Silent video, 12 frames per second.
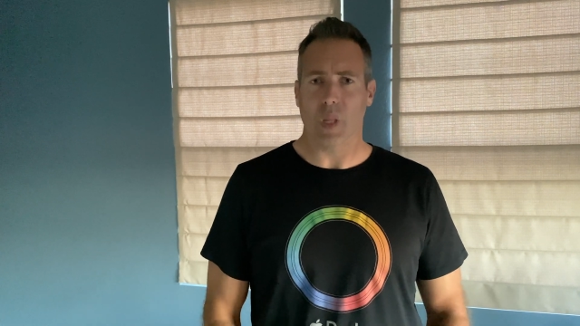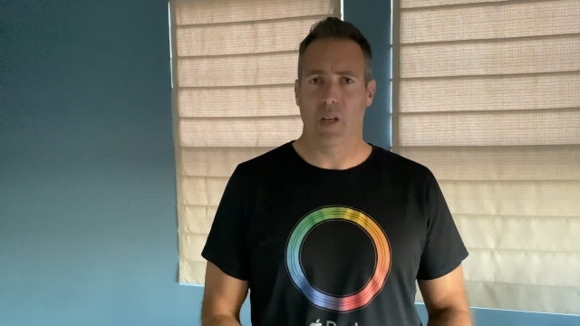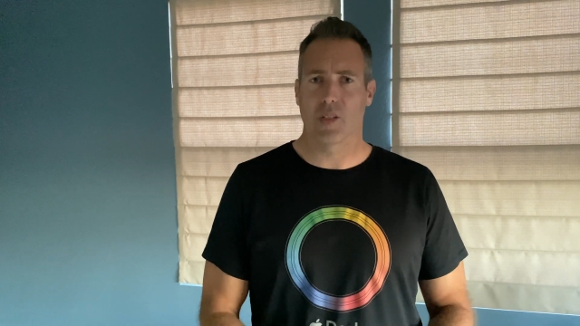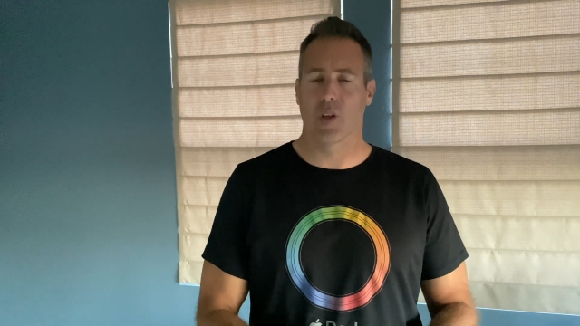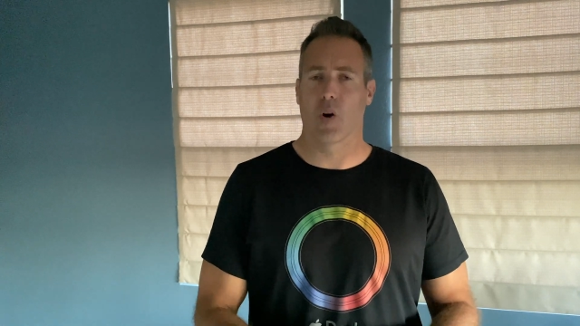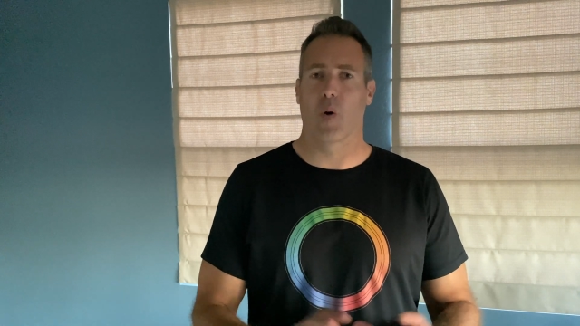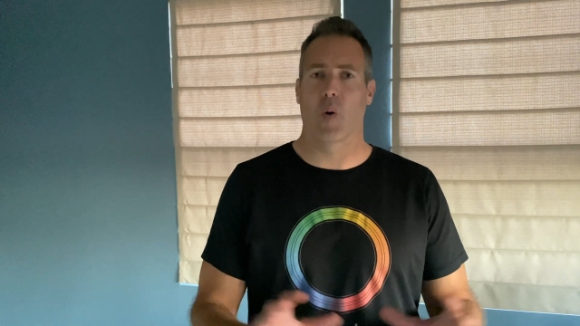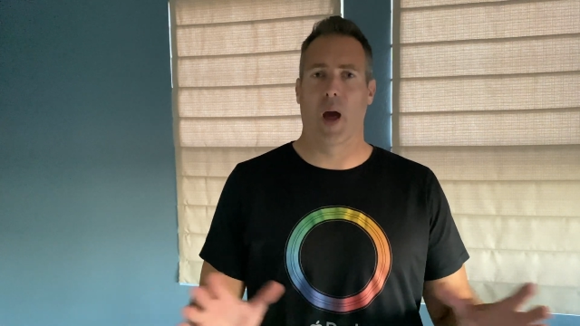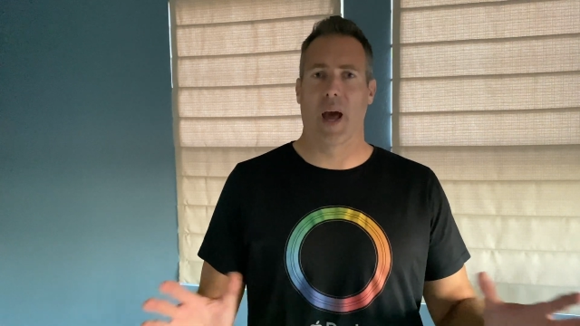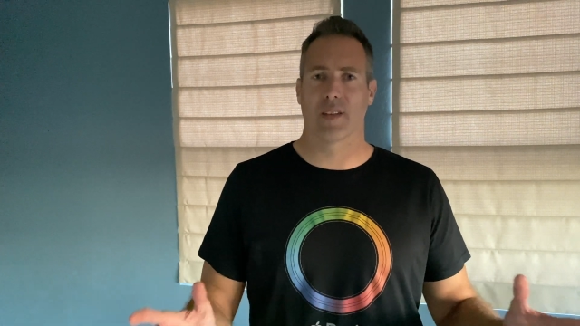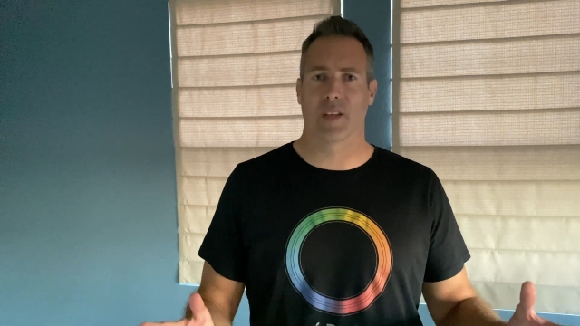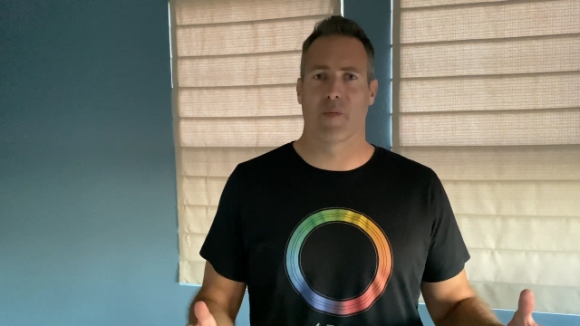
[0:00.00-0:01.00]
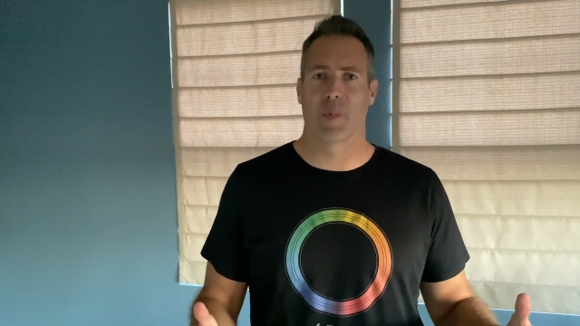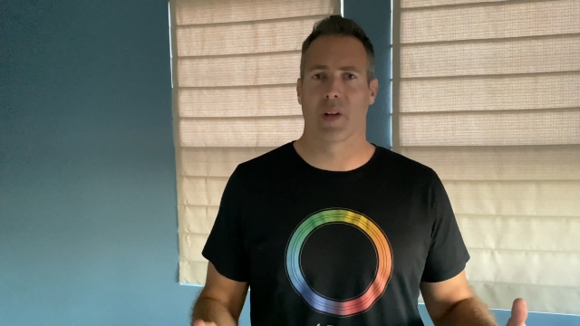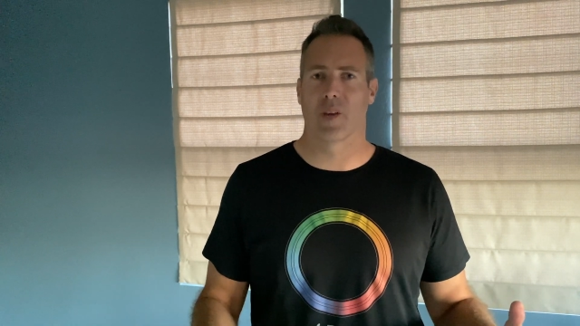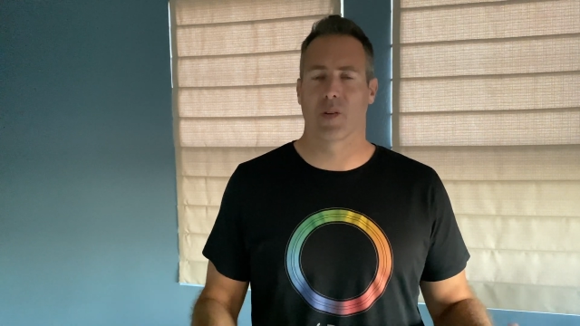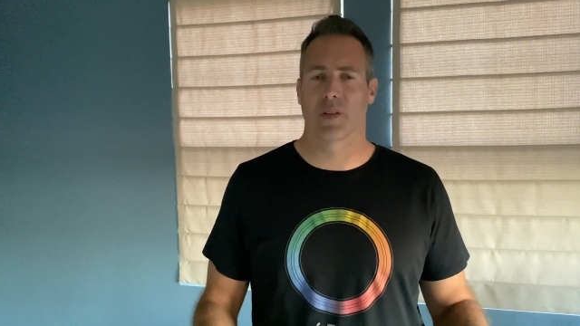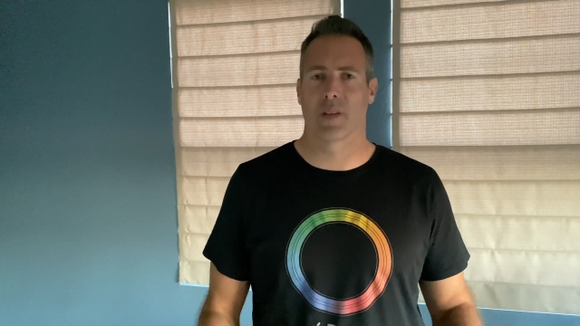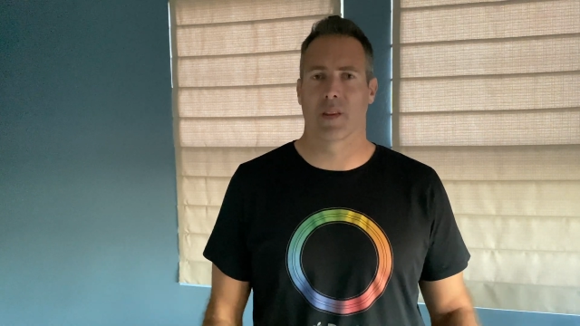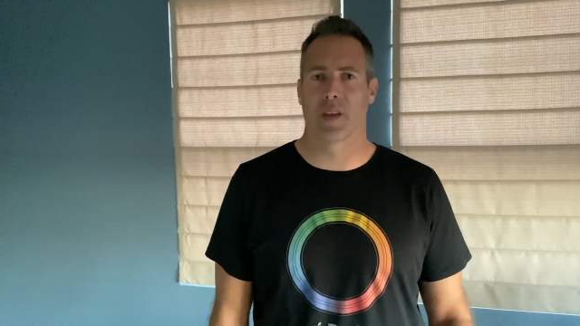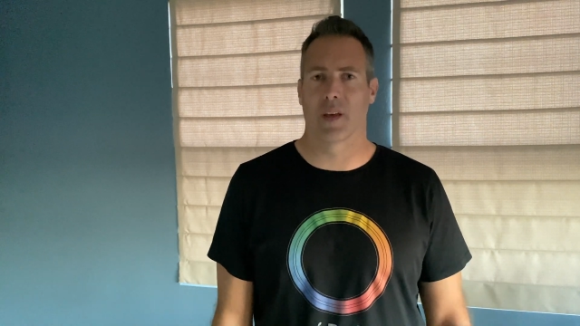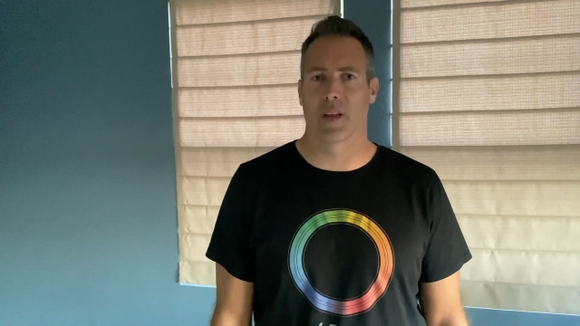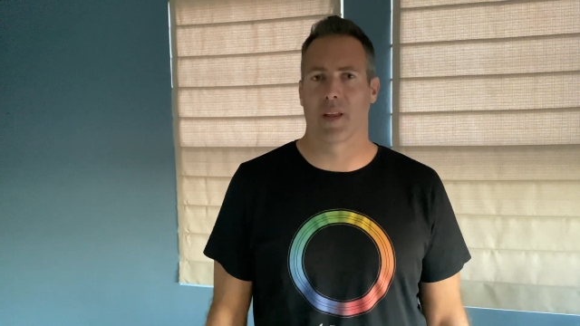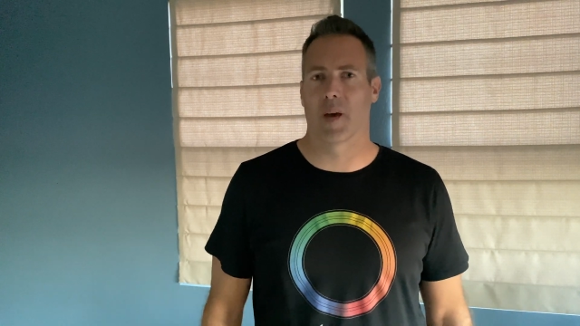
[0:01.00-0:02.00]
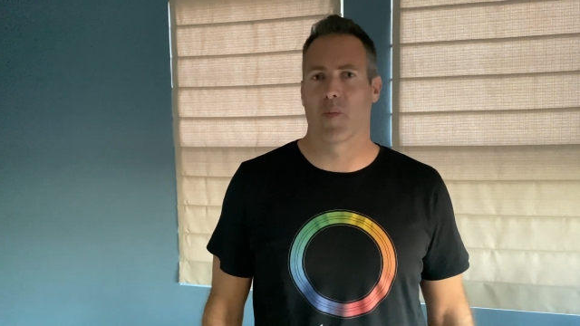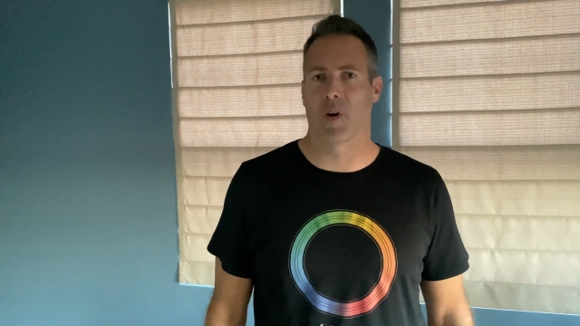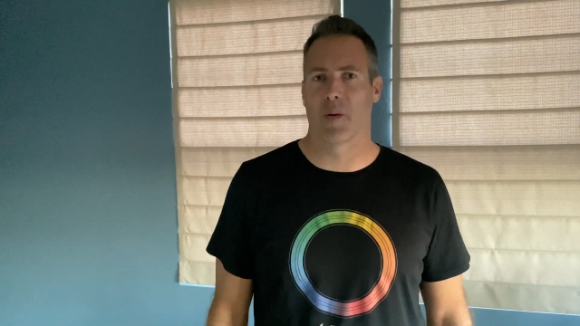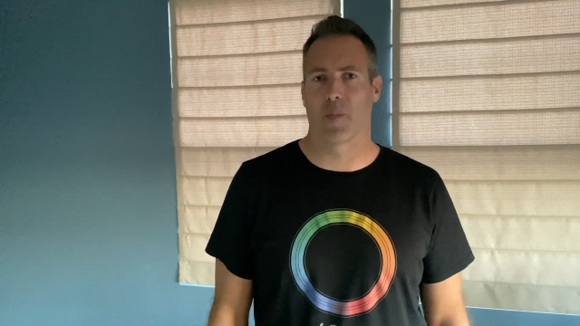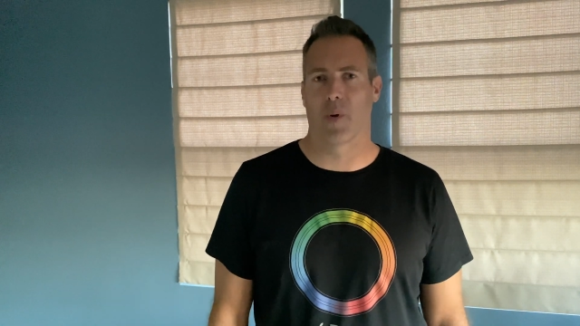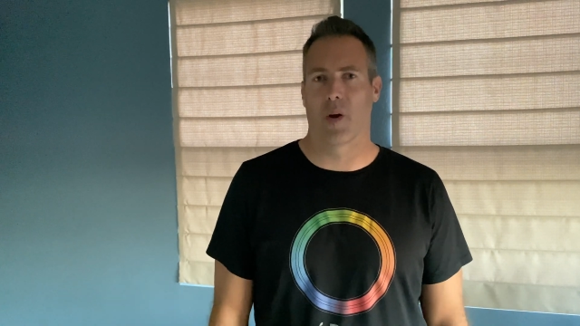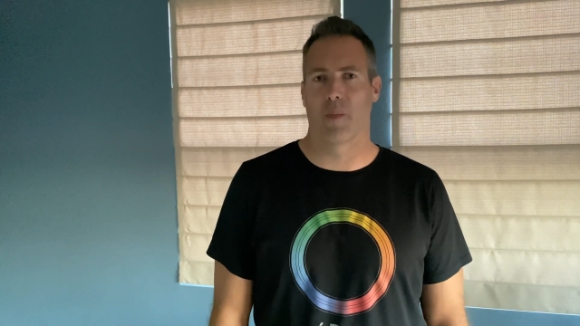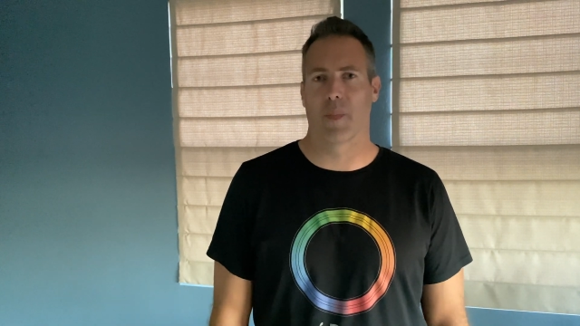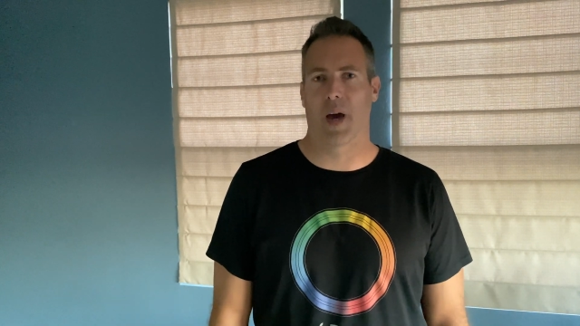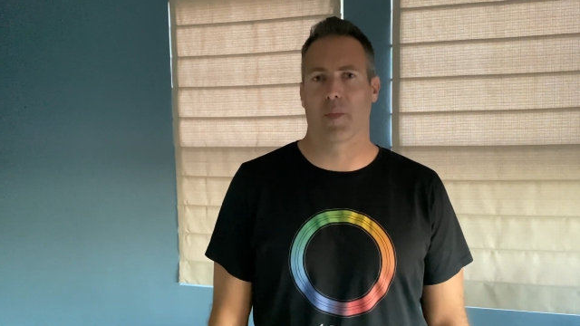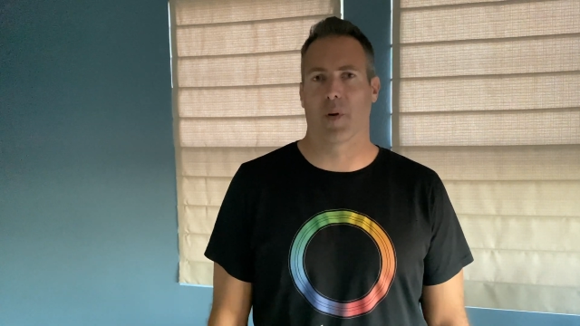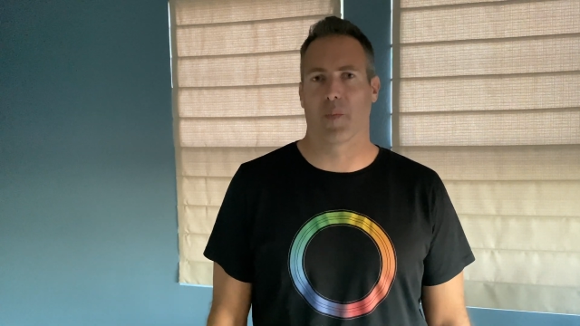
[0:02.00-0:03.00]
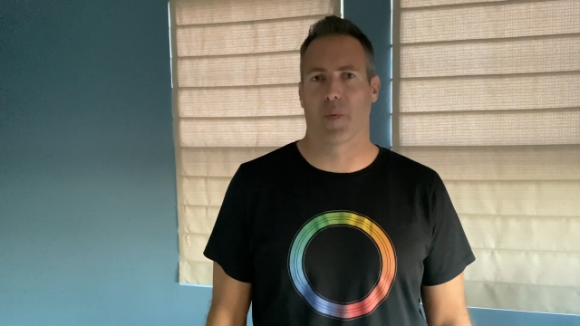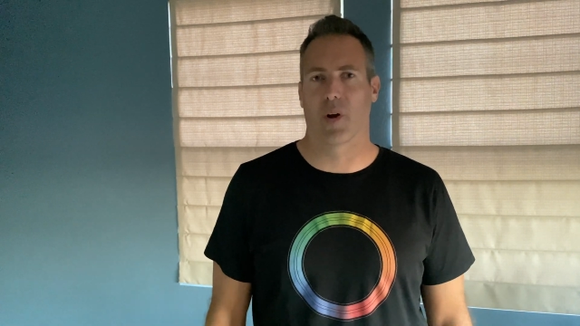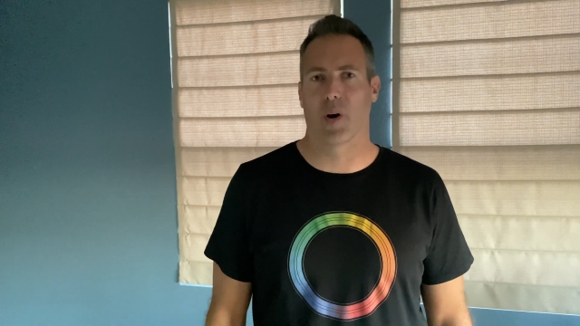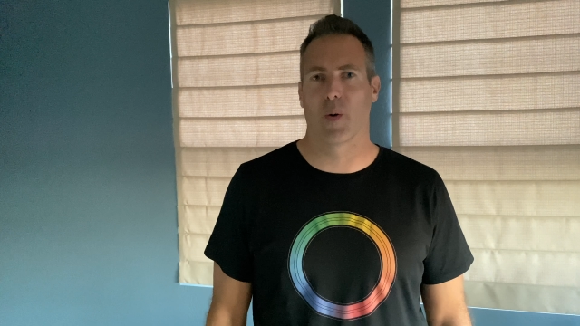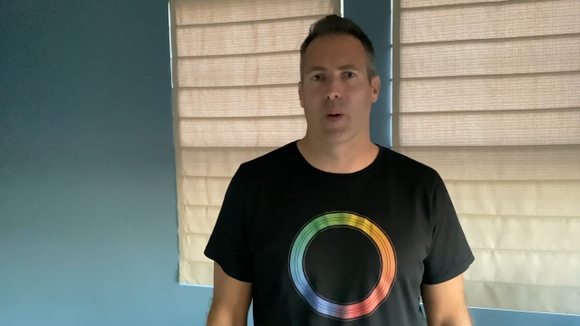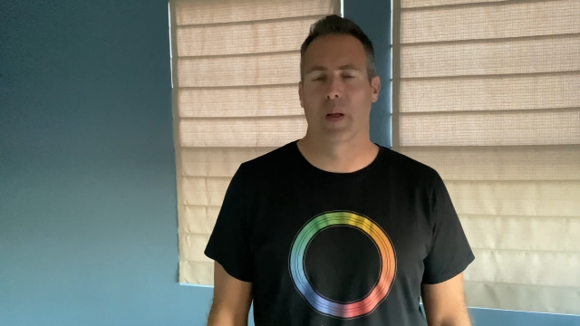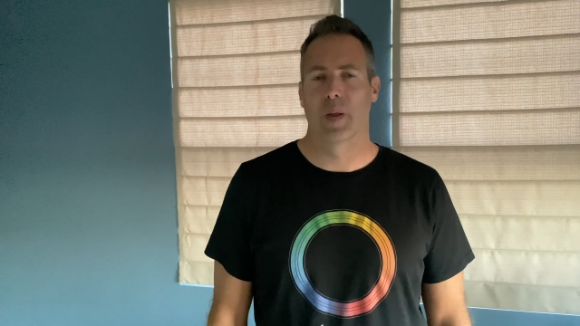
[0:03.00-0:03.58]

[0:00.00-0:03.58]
So as I've been using the M1 MacBook Pro,